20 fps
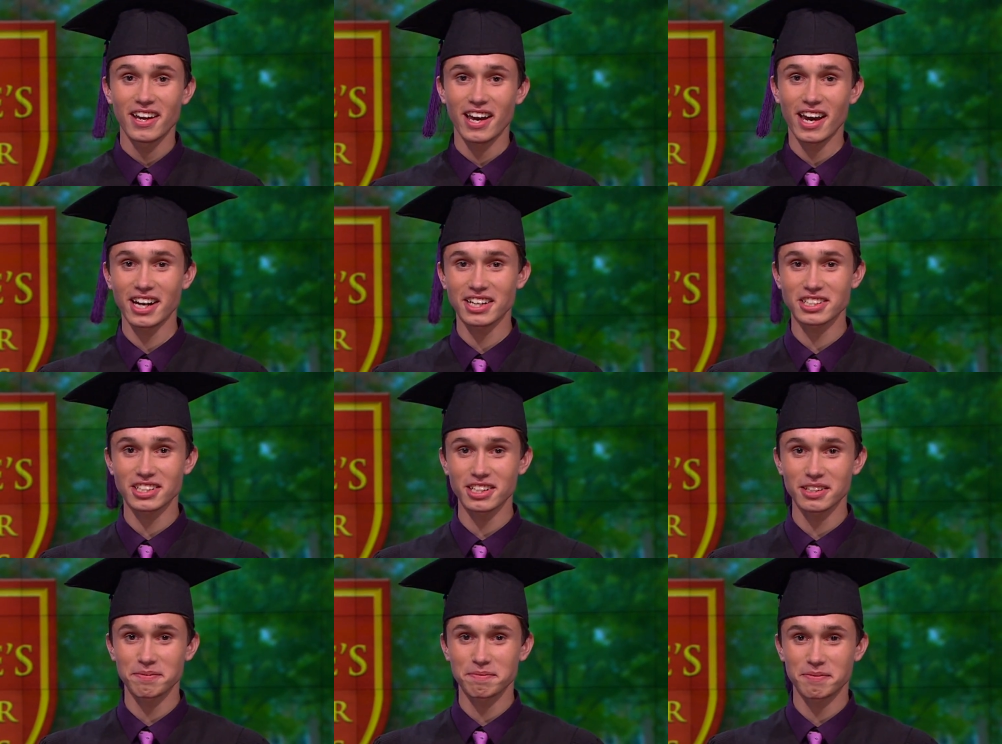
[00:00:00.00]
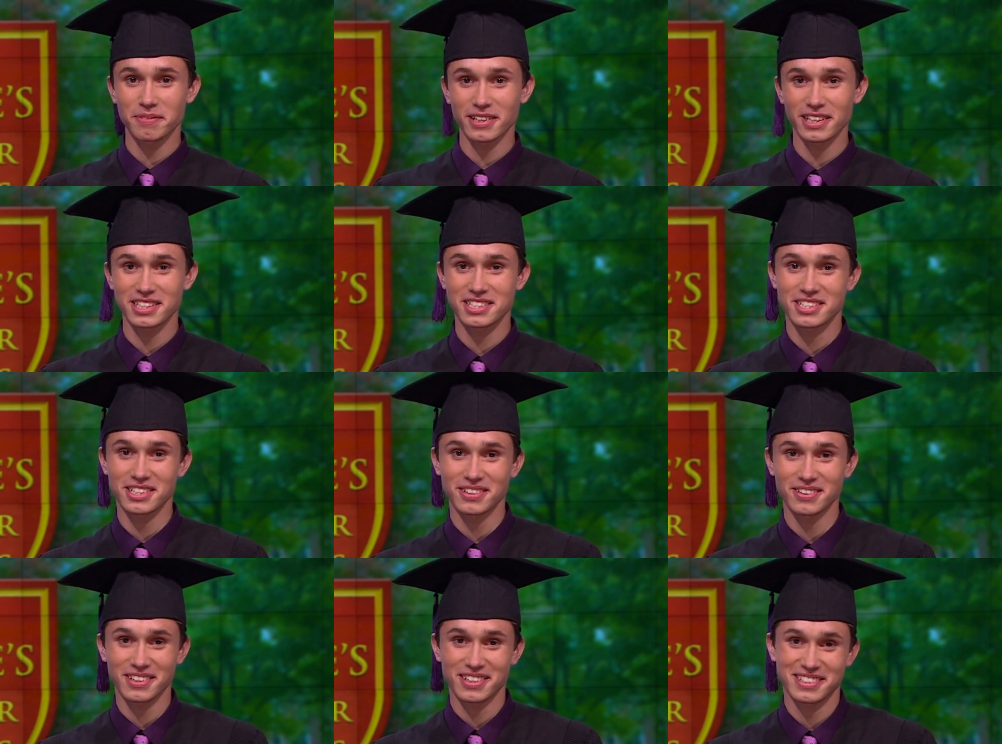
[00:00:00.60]
Actually, please
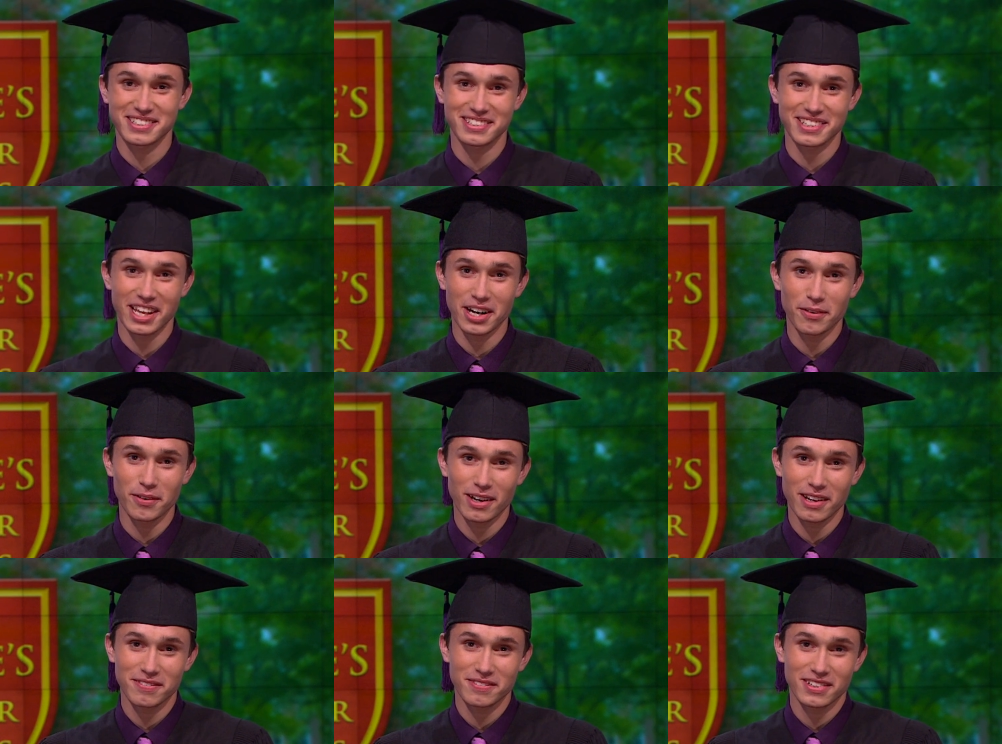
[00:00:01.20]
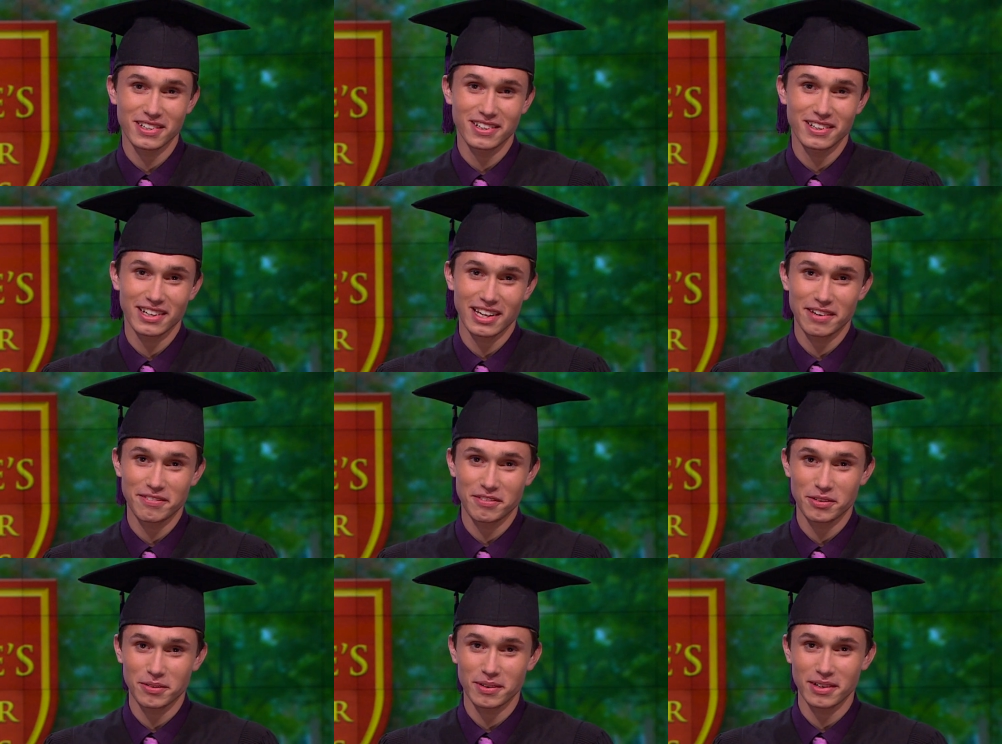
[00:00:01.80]
don't, because I don't want to have to hug
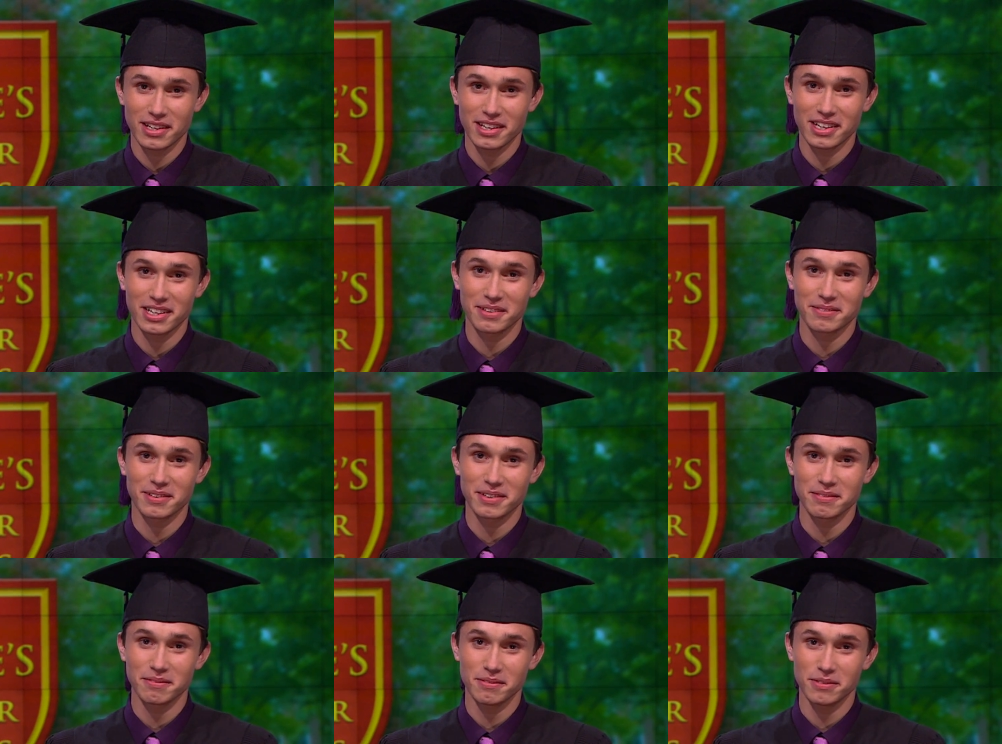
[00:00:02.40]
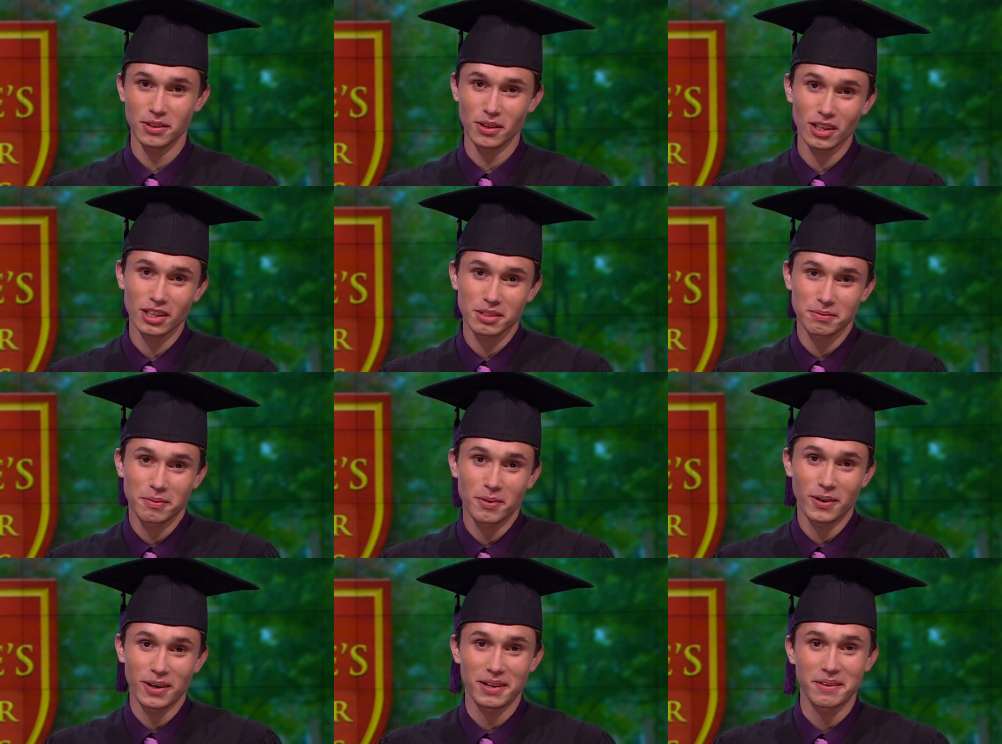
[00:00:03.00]
everyone here, but you get the
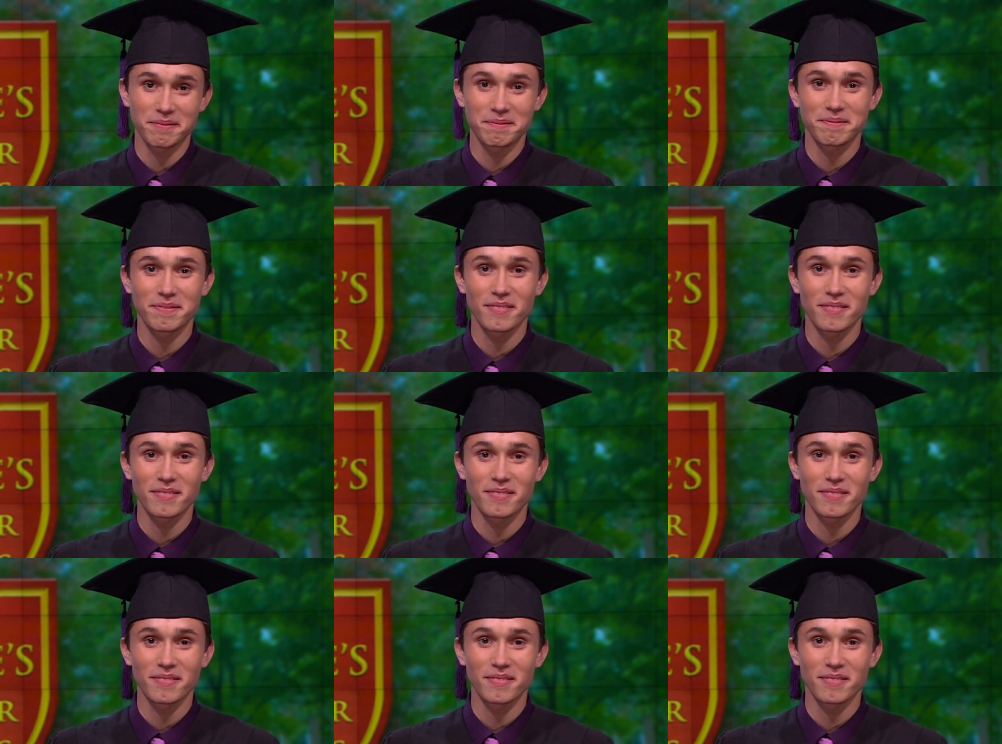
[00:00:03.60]
point.